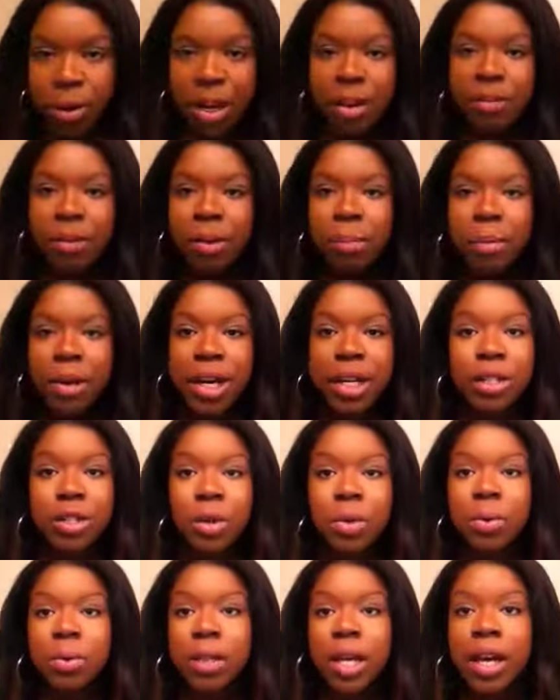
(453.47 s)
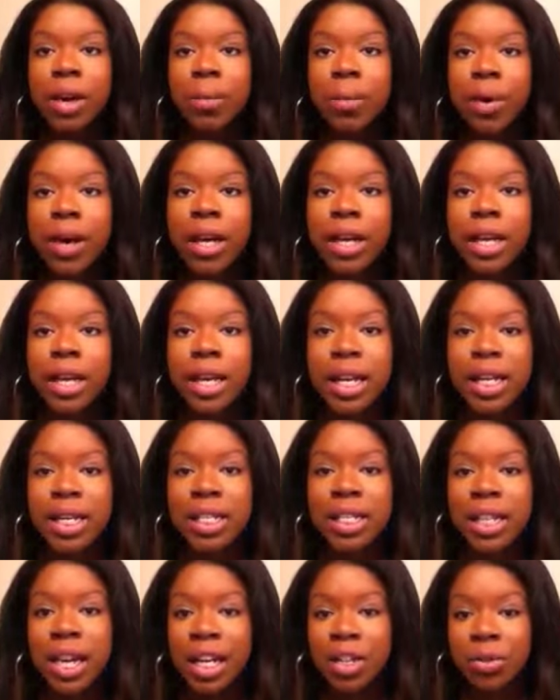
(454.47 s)
wavy, but I don't like wearing it in
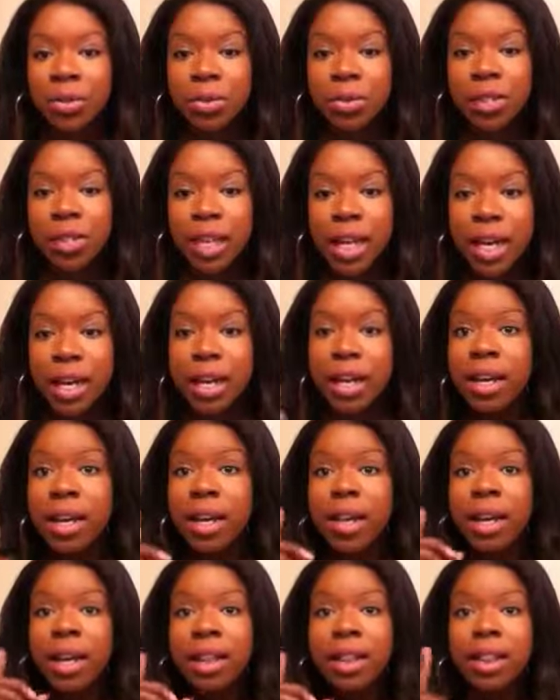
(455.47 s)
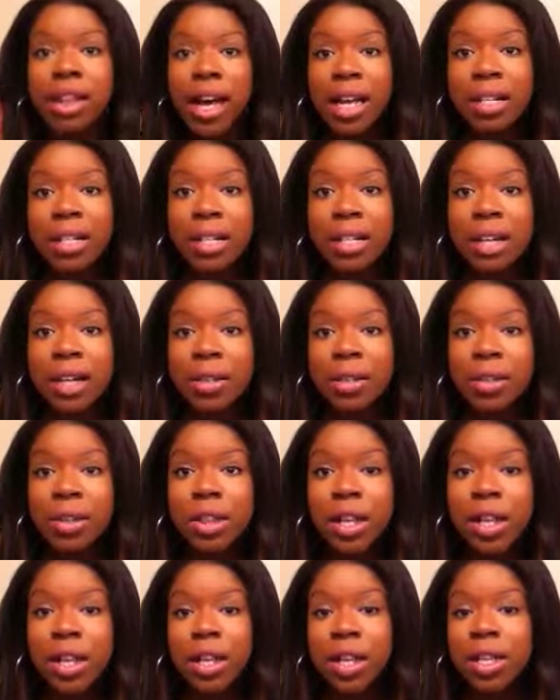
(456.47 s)
its natural state. That's another
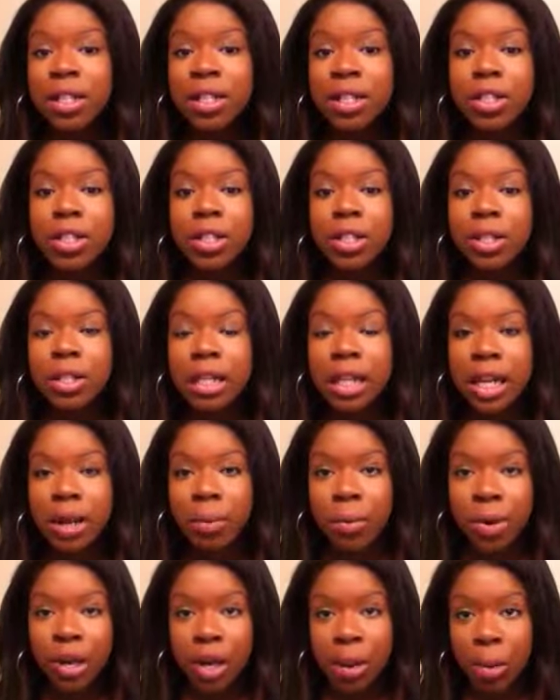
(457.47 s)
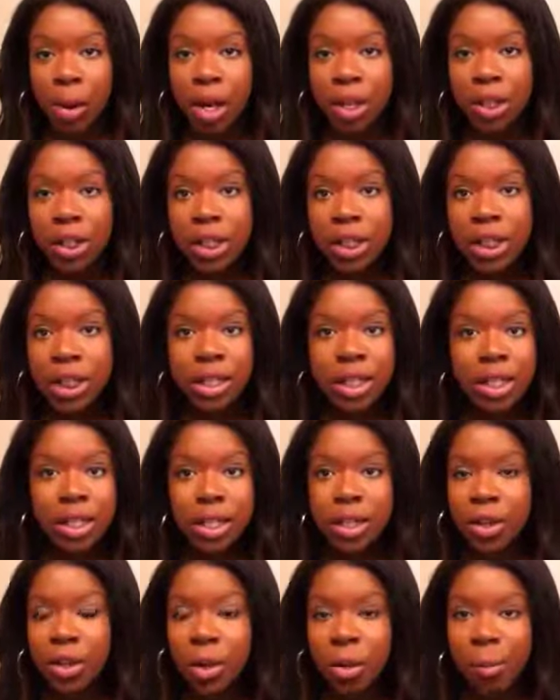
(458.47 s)
thing. It doesn't, like when I wash it, it
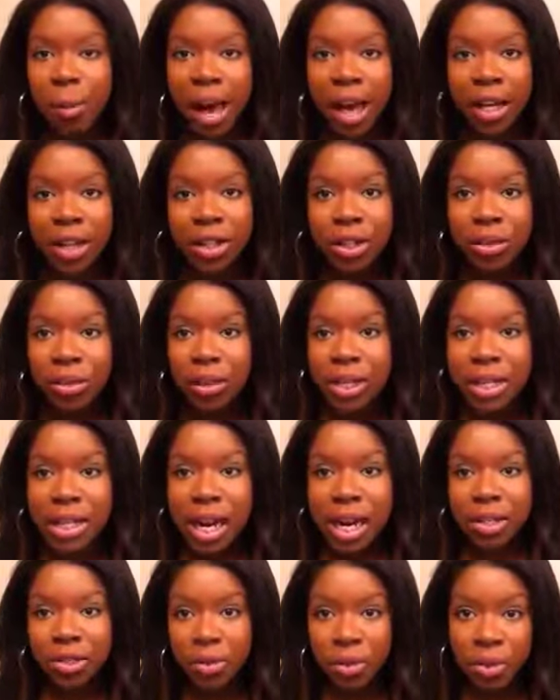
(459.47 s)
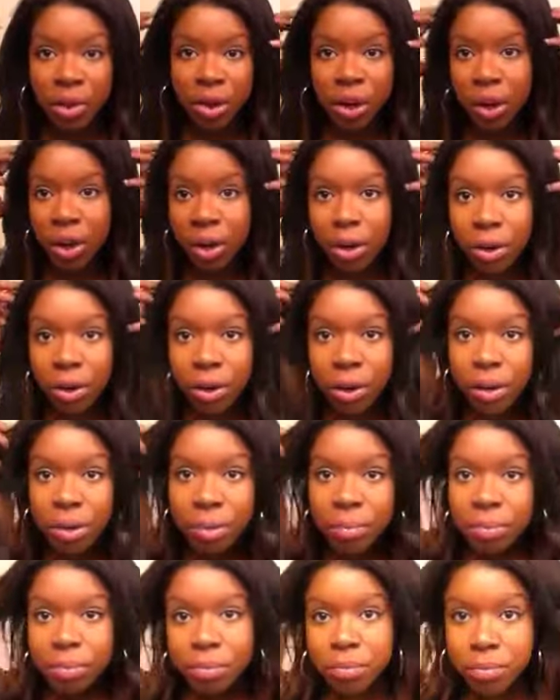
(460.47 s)
doesn't go back to its natural curl
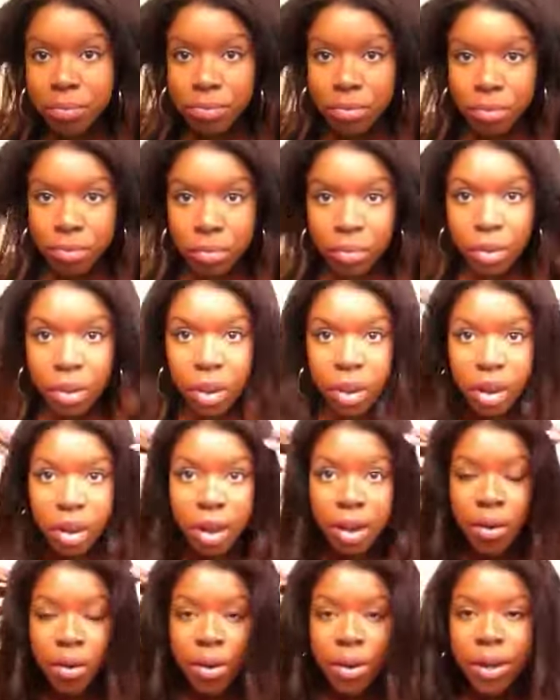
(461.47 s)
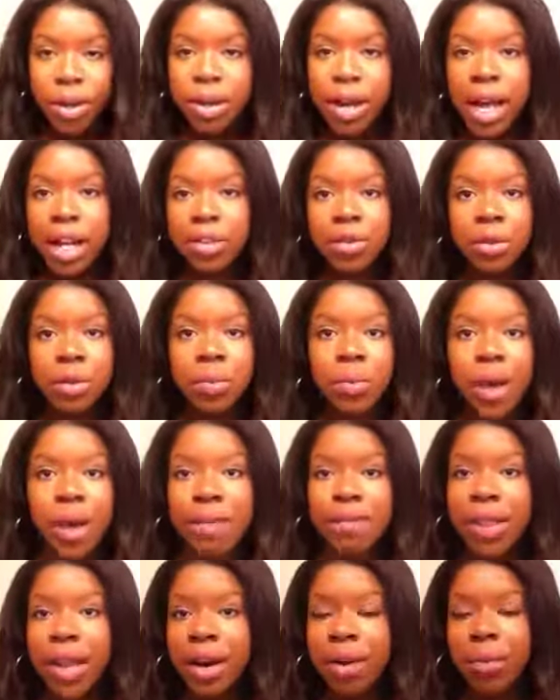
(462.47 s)
or the natural
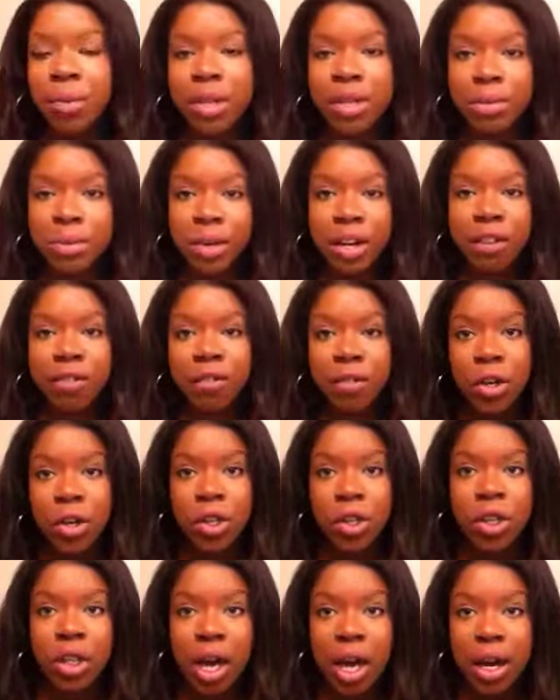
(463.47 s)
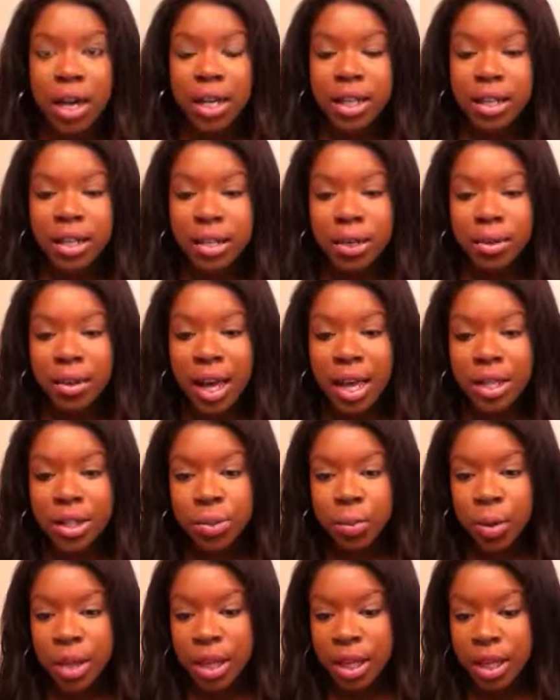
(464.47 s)
wave that it was when I first got it. So
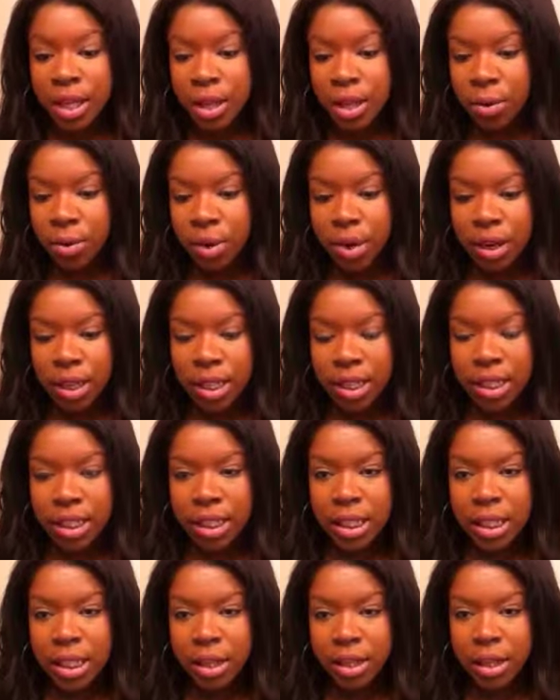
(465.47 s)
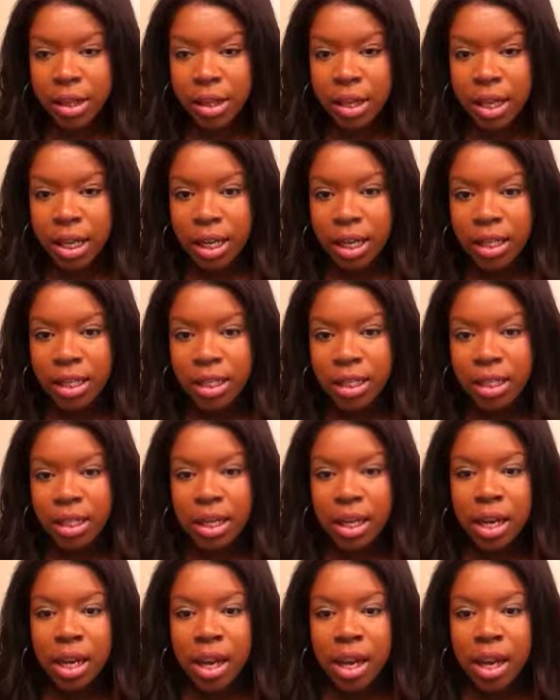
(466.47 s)
that's one thing you want to consider, because